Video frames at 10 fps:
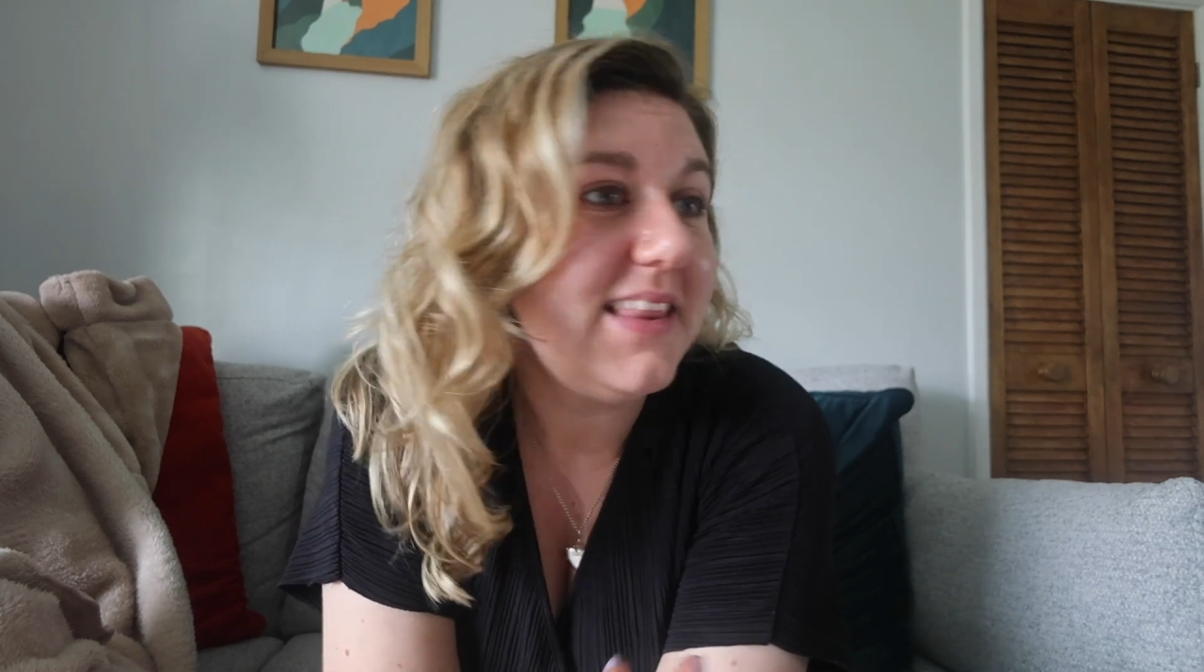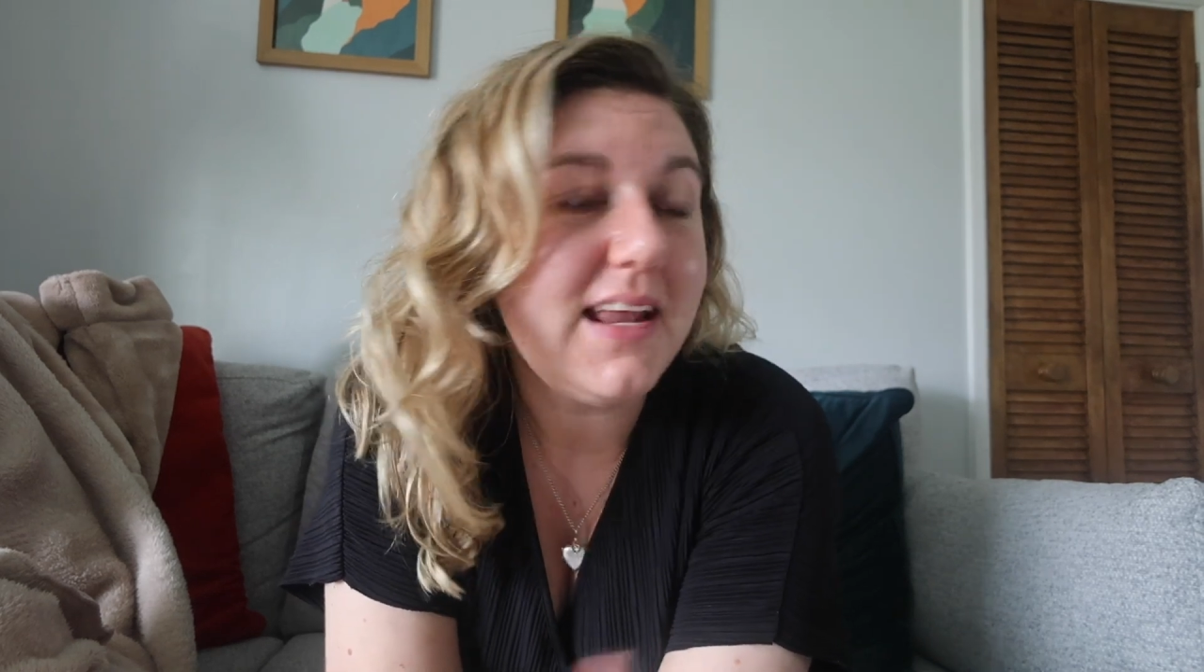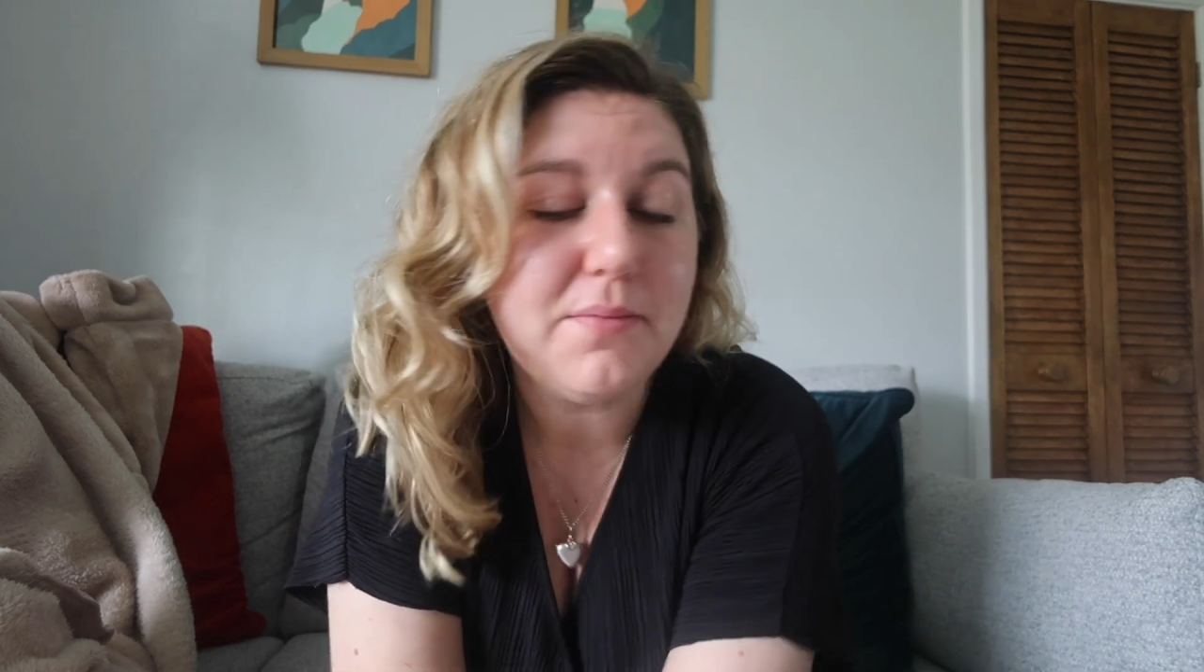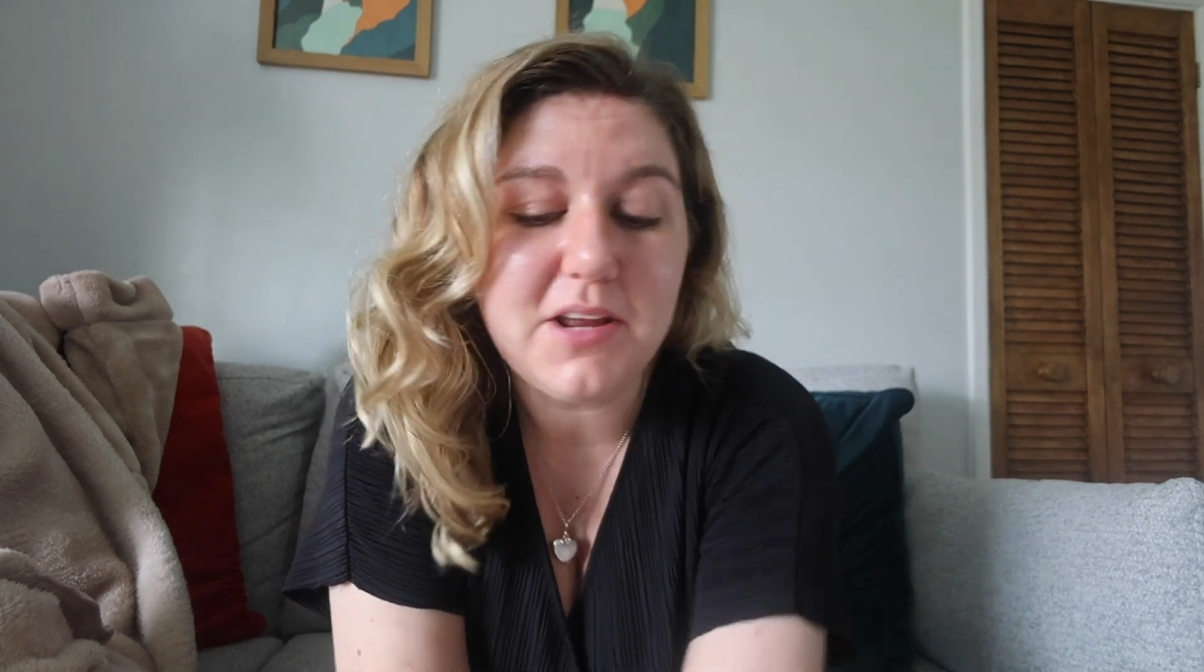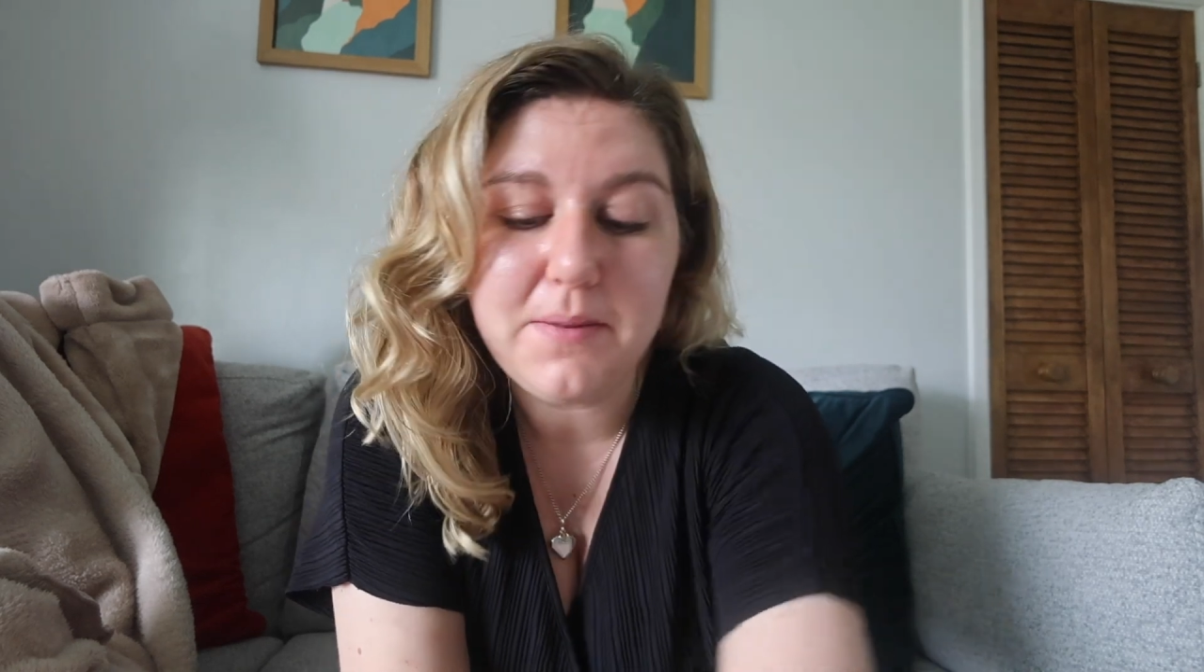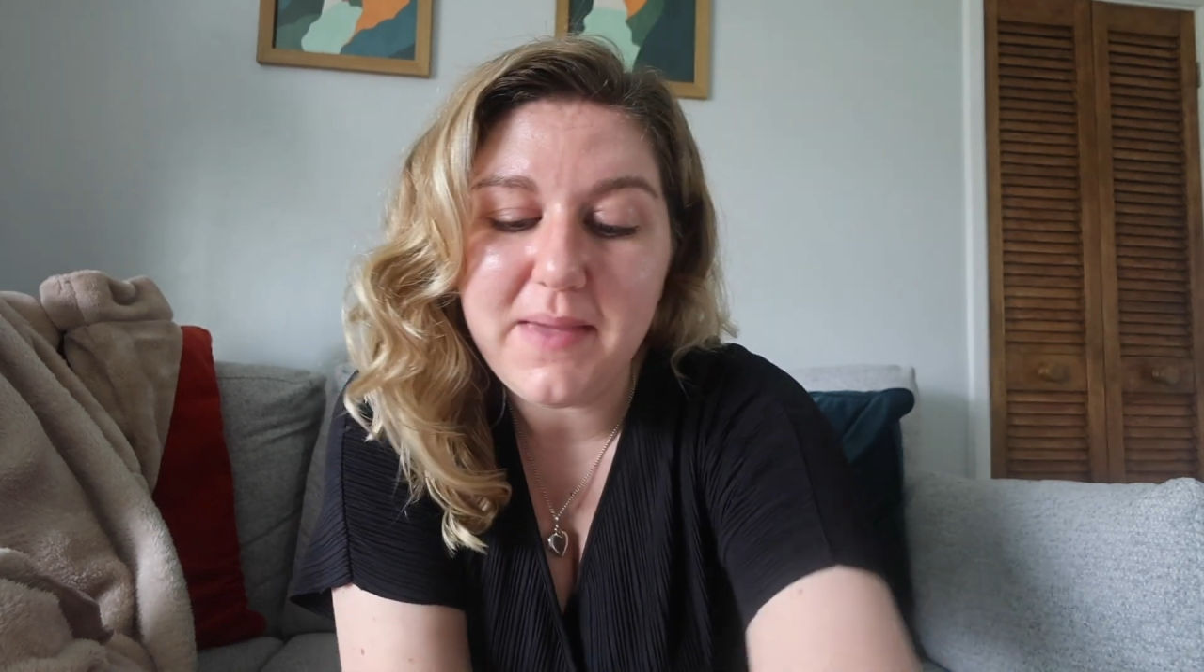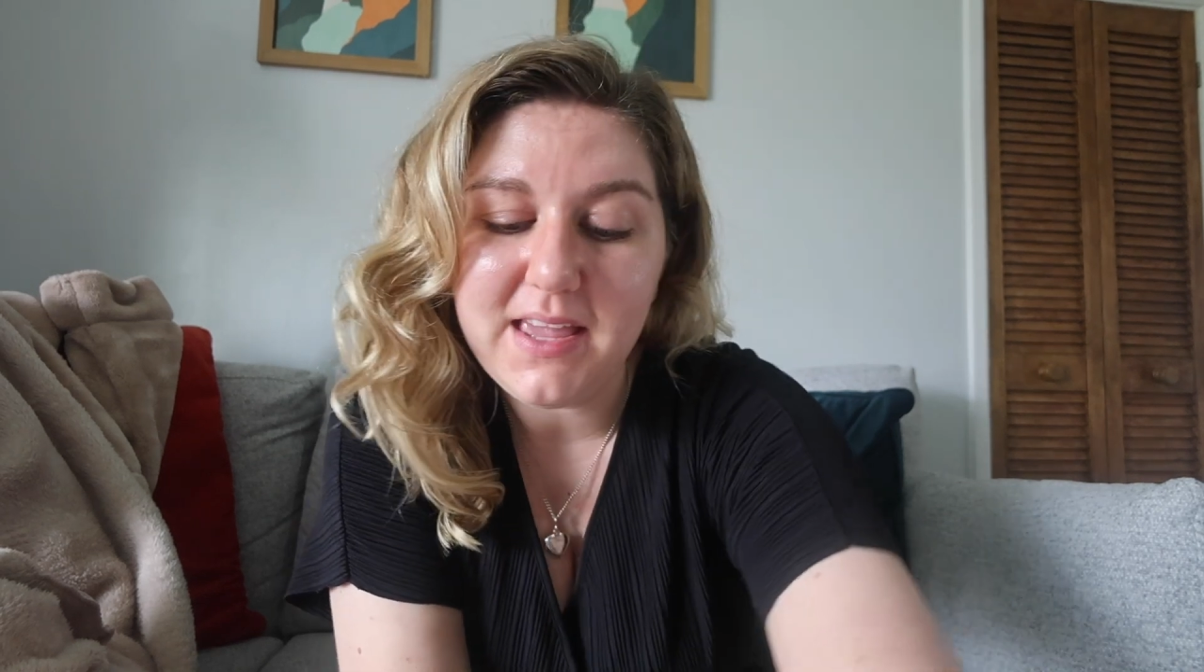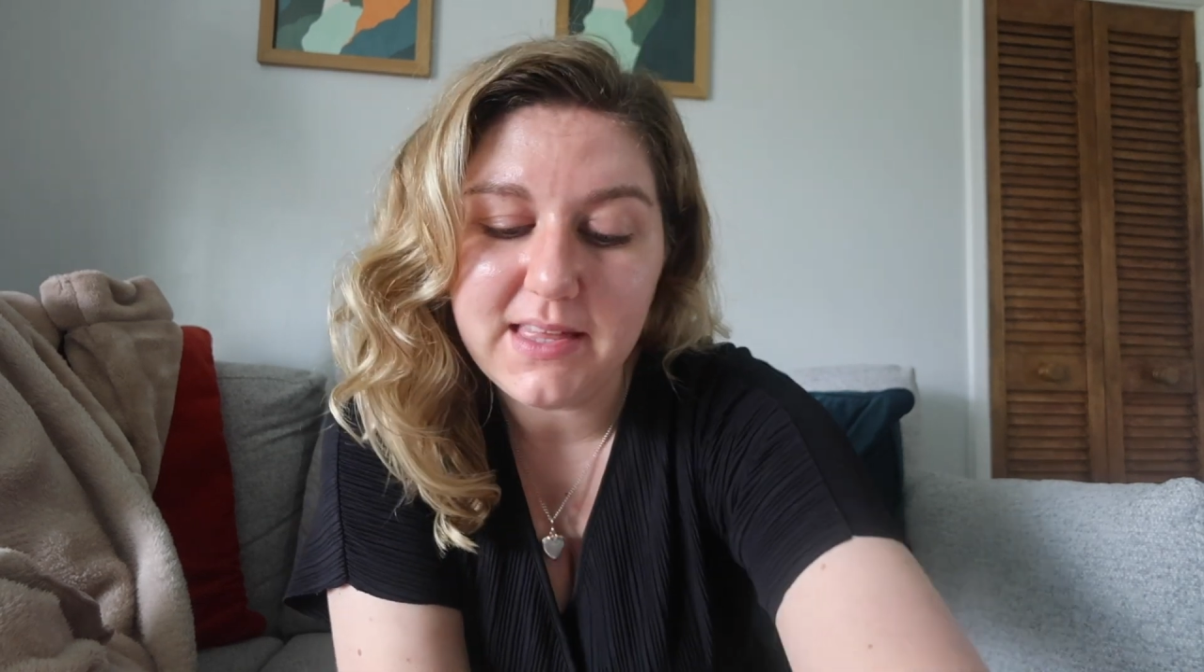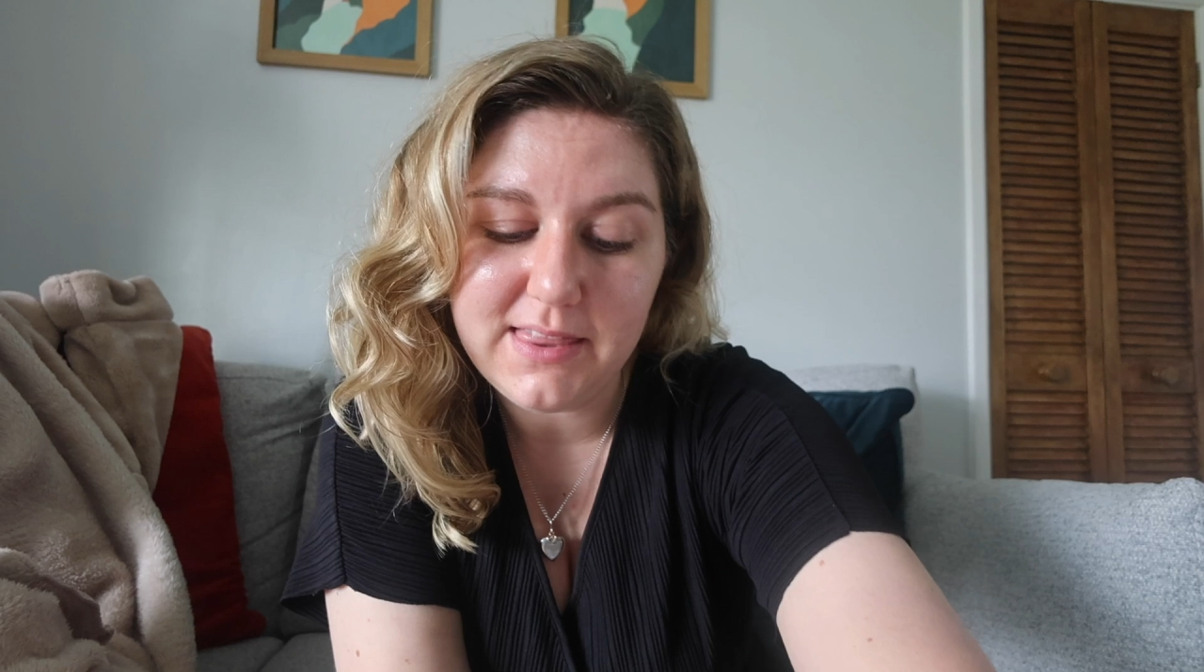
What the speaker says: and then I'm going to make